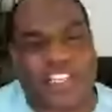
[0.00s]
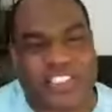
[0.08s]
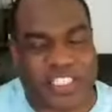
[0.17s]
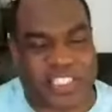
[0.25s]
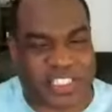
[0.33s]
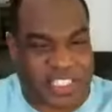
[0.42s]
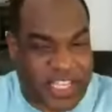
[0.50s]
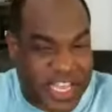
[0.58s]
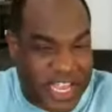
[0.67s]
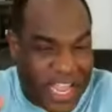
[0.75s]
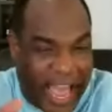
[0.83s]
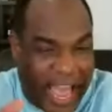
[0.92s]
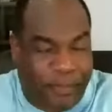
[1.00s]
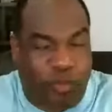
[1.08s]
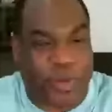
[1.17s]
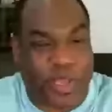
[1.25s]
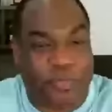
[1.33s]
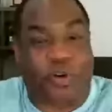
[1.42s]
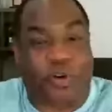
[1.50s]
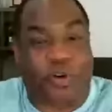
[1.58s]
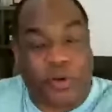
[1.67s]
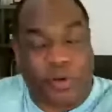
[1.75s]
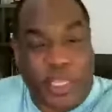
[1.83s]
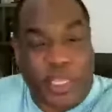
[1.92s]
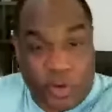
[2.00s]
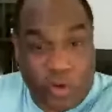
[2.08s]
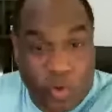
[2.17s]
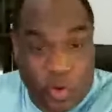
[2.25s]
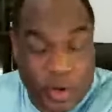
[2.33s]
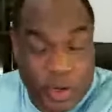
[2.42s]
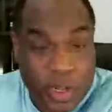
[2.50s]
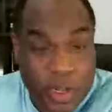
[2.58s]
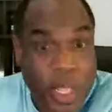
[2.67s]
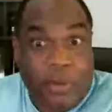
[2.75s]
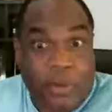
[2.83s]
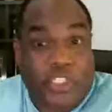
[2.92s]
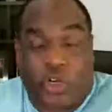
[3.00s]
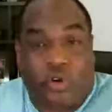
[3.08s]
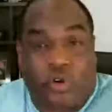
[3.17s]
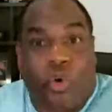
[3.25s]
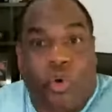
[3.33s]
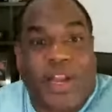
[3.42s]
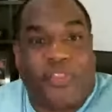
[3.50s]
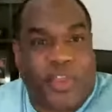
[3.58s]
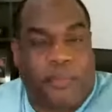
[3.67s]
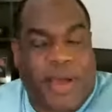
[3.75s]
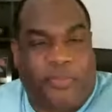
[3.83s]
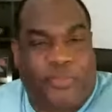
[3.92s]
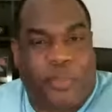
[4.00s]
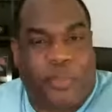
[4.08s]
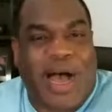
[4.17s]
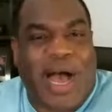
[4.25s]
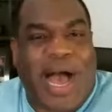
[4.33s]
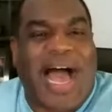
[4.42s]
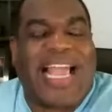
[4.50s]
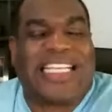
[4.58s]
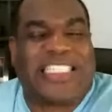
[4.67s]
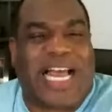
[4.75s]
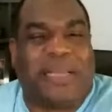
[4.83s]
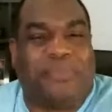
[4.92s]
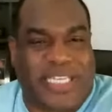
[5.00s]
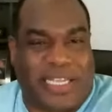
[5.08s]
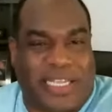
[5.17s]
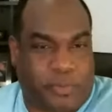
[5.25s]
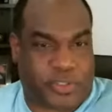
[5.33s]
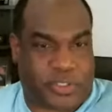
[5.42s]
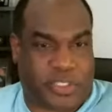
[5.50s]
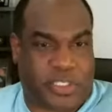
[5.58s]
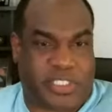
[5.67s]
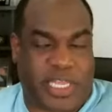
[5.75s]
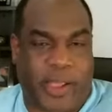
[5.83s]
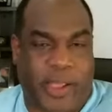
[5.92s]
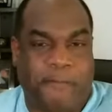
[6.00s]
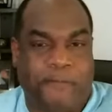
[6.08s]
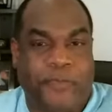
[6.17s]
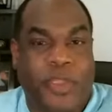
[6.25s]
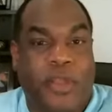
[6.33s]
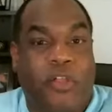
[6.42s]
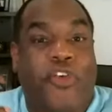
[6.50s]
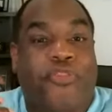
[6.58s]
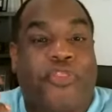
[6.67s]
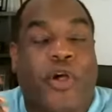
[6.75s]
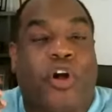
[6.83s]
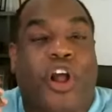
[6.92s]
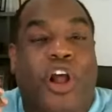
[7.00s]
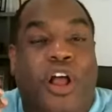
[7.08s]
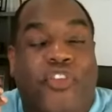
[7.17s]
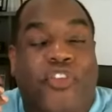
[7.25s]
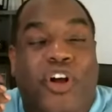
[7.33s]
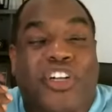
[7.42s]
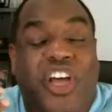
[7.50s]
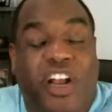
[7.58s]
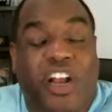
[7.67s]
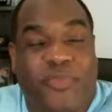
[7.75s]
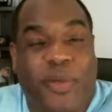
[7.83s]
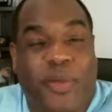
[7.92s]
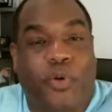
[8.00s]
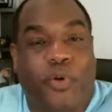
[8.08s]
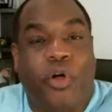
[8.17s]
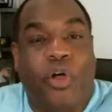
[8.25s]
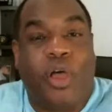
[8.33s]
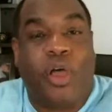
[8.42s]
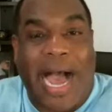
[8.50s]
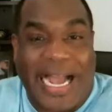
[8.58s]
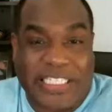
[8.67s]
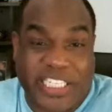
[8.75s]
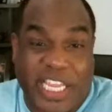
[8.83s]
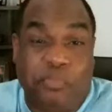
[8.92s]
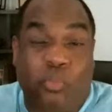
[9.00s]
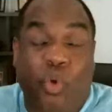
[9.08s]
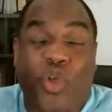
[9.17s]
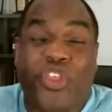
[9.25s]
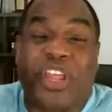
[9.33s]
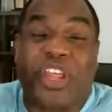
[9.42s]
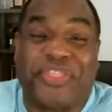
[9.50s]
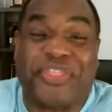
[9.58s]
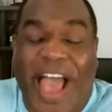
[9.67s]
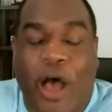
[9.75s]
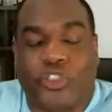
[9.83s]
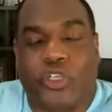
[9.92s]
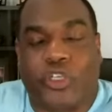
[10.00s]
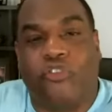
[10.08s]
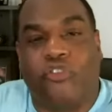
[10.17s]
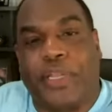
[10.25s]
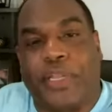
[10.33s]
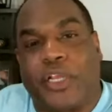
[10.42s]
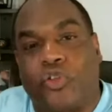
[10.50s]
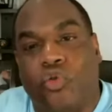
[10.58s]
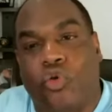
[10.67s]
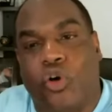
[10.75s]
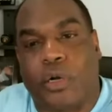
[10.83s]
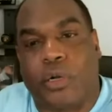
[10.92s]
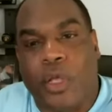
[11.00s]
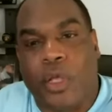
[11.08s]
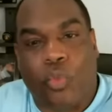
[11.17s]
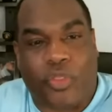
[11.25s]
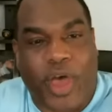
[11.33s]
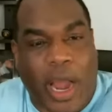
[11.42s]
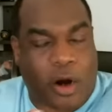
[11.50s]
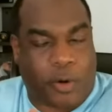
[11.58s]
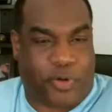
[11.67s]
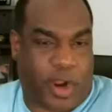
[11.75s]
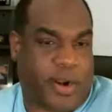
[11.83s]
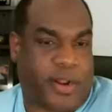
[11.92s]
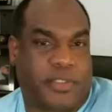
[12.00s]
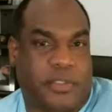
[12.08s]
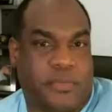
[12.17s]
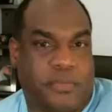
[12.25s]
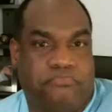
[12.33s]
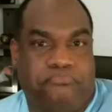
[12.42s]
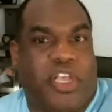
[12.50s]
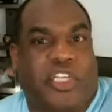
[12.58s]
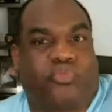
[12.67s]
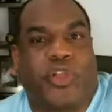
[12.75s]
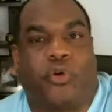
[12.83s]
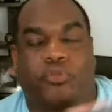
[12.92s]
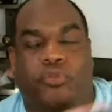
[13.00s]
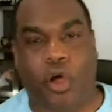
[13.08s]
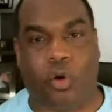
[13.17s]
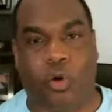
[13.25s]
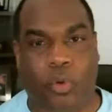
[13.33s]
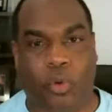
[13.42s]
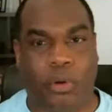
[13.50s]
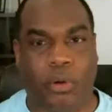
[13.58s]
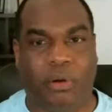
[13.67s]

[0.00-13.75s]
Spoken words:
does this thing happen where people are literally ignored because you don't know anything about them? I'm sad to say that there are a ton of people, I'd say more than 1,000 who've been ignored with our products because we don't know